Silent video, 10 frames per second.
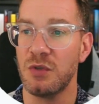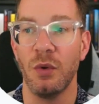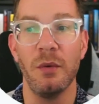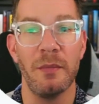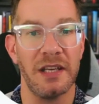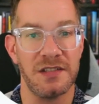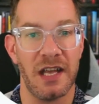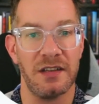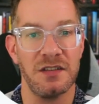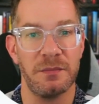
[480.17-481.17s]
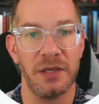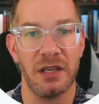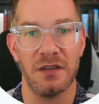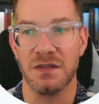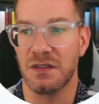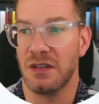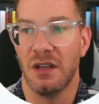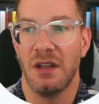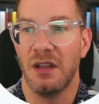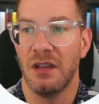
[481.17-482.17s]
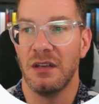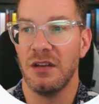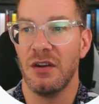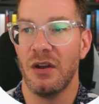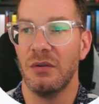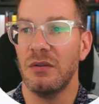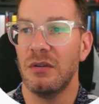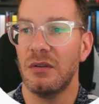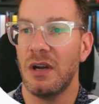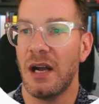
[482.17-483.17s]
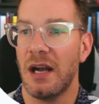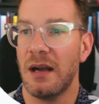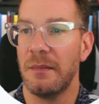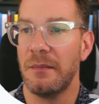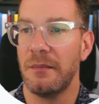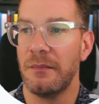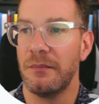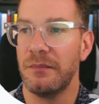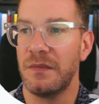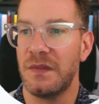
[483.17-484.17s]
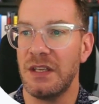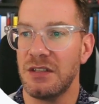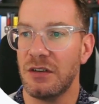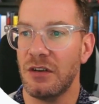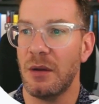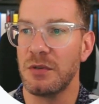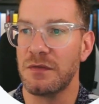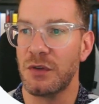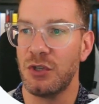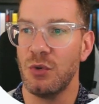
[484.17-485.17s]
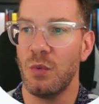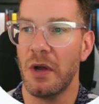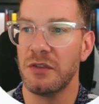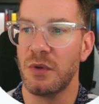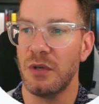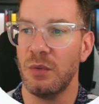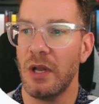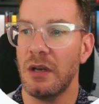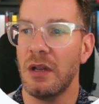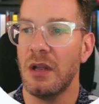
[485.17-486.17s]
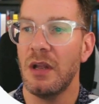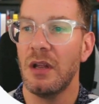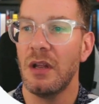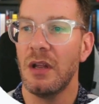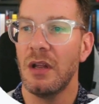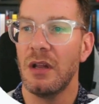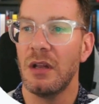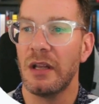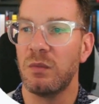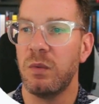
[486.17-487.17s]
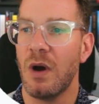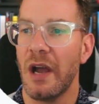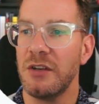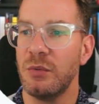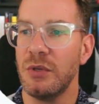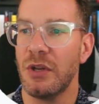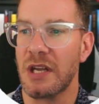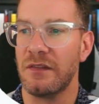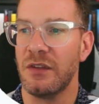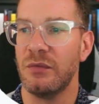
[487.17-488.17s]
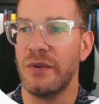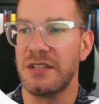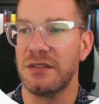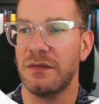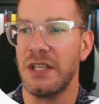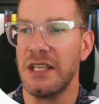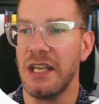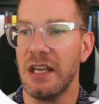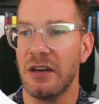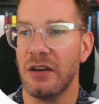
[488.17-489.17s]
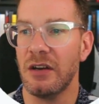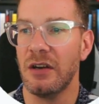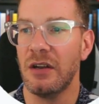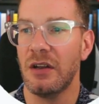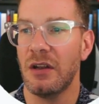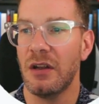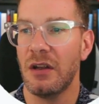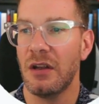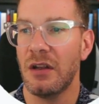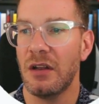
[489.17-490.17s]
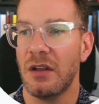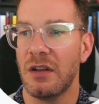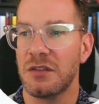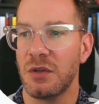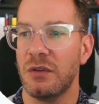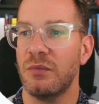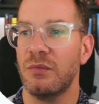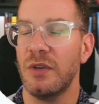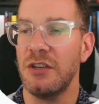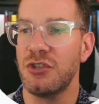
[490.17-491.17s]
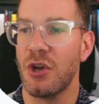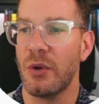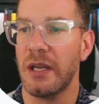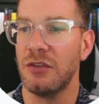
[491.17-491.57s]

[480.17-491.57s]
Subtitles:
would make sense because, you know, um, these are the numbers for Q1 21, like, why do we not have the rest of the year? So they're really showing